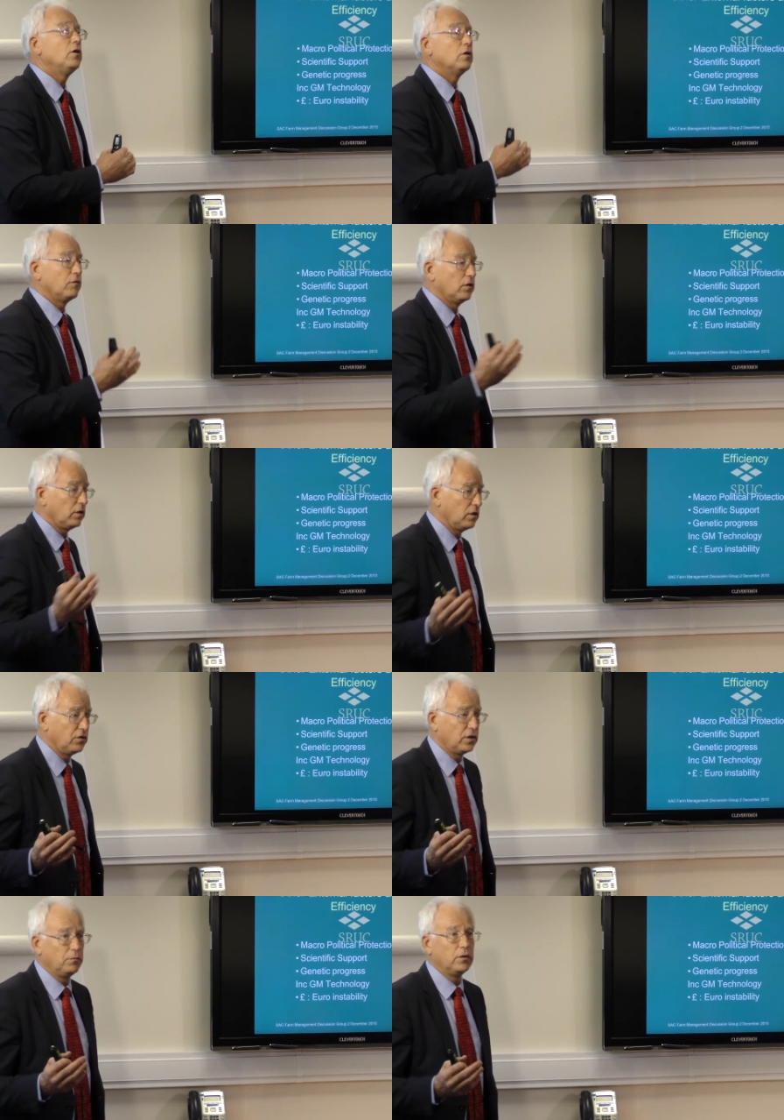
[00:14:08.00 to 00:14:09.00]
of you have got to
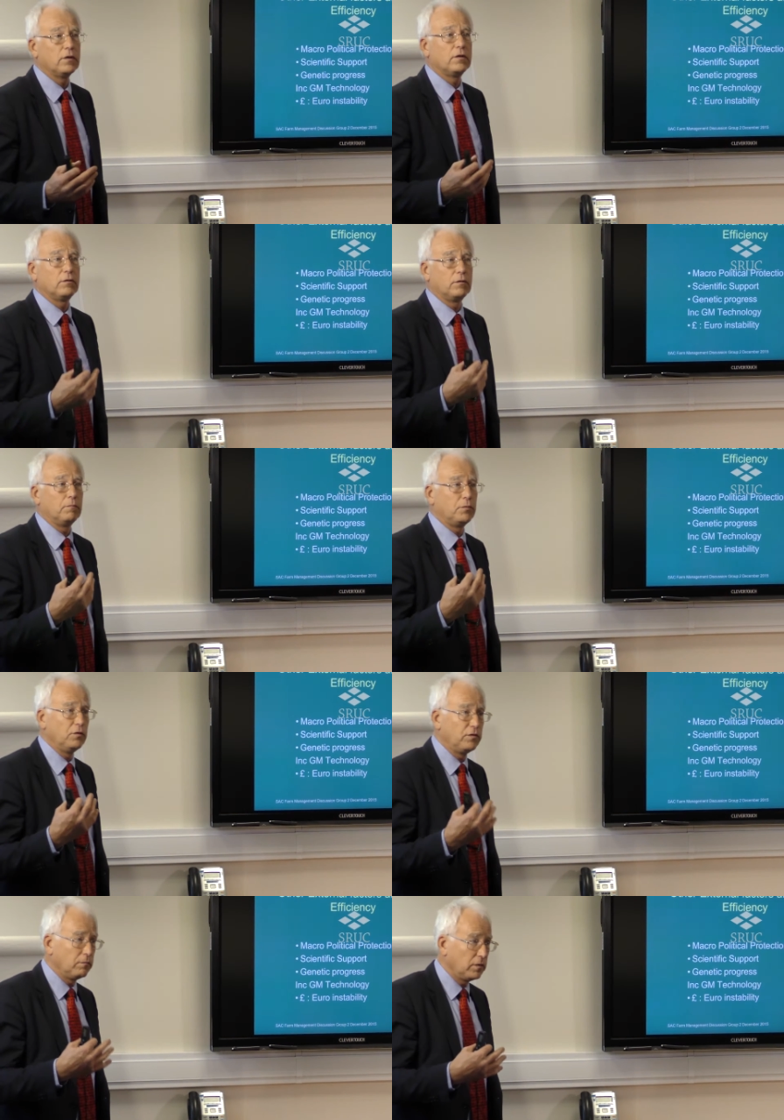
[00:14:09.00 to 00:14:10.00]
contribute to
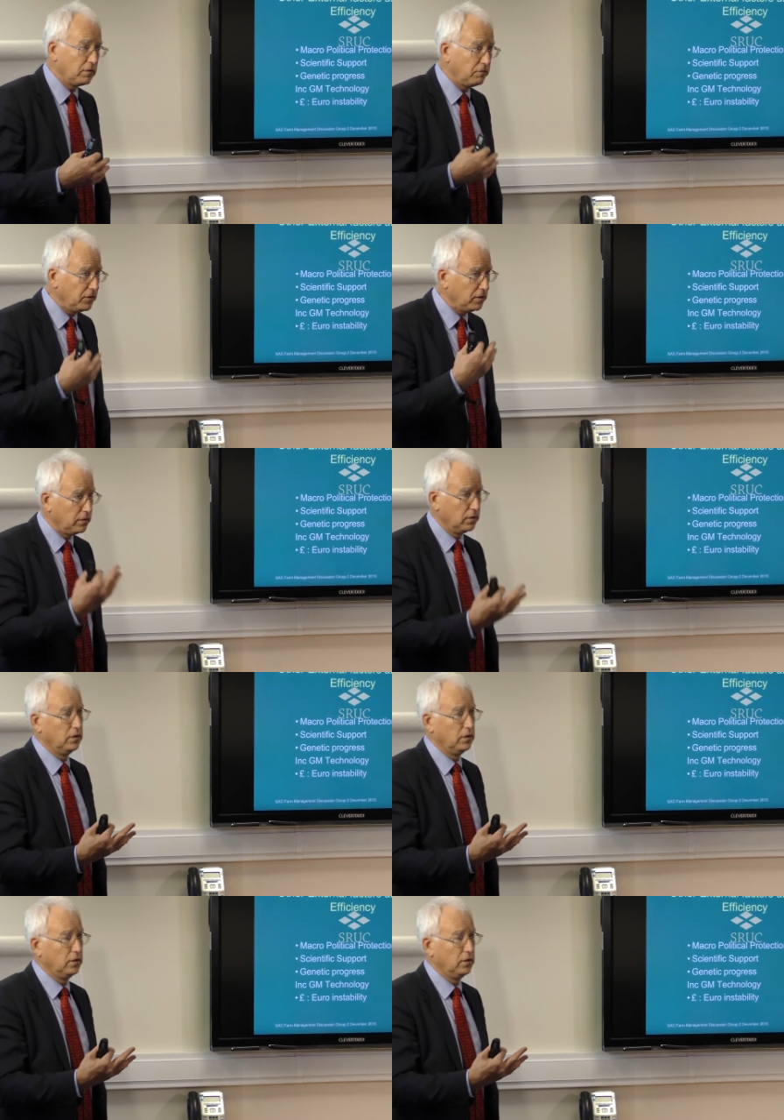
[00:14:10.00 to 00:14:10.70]
improving my feed,